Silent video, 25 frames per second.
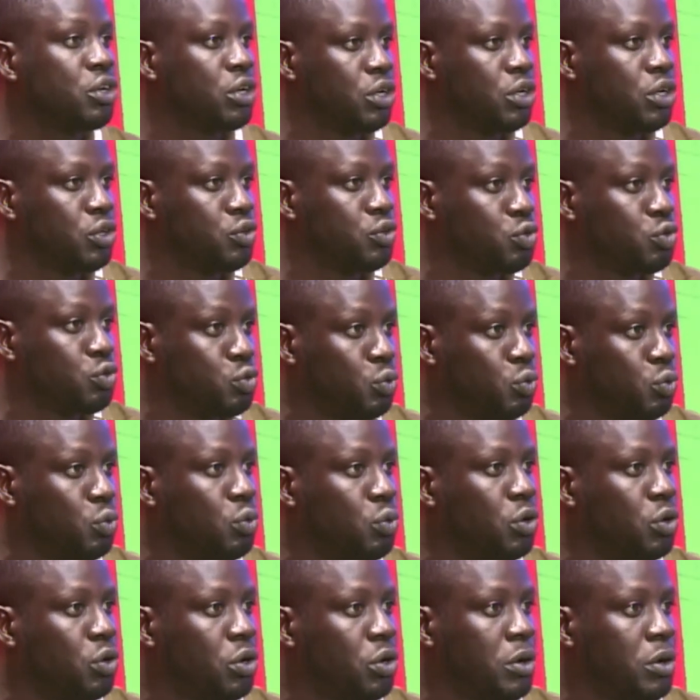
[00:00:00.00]
to
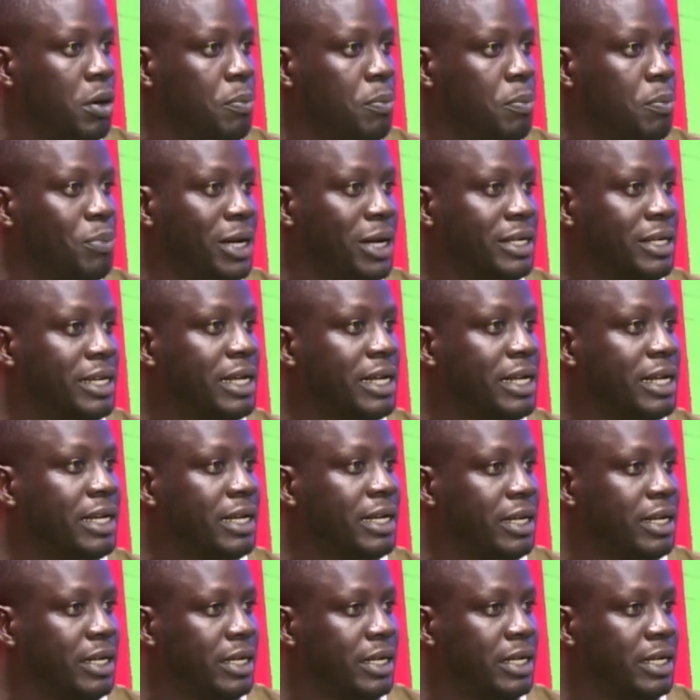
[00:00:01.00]
partake
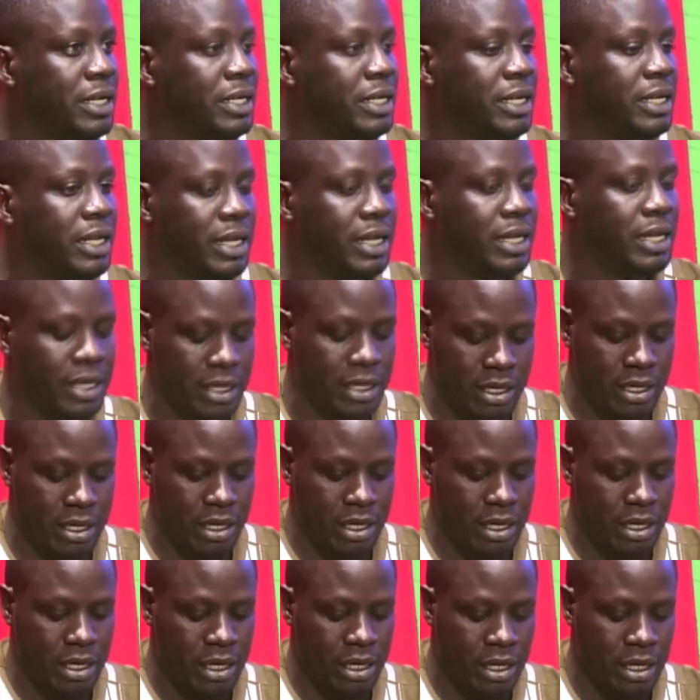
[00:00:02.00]
in the.
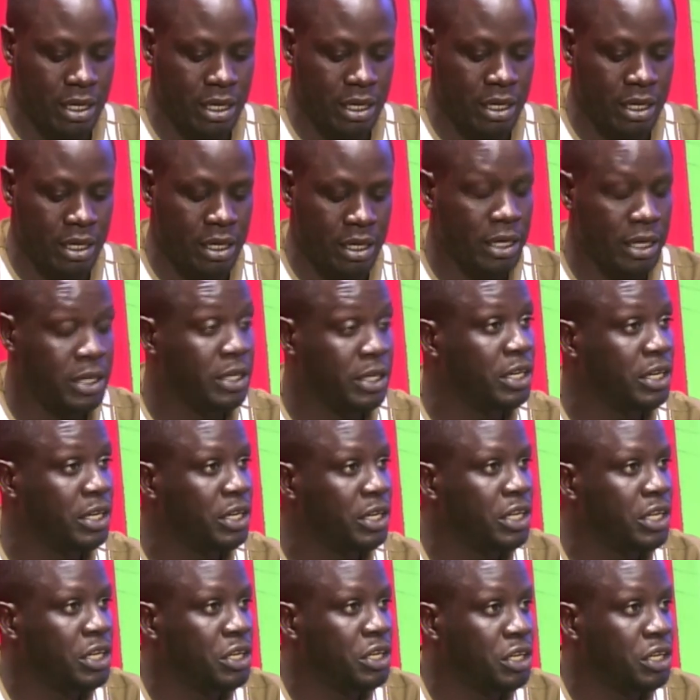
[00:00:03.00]

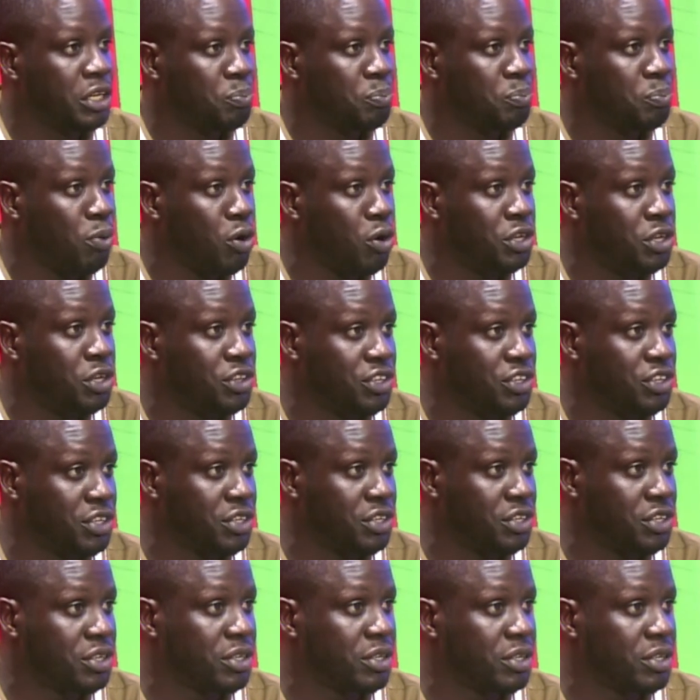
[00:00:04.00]
In politics,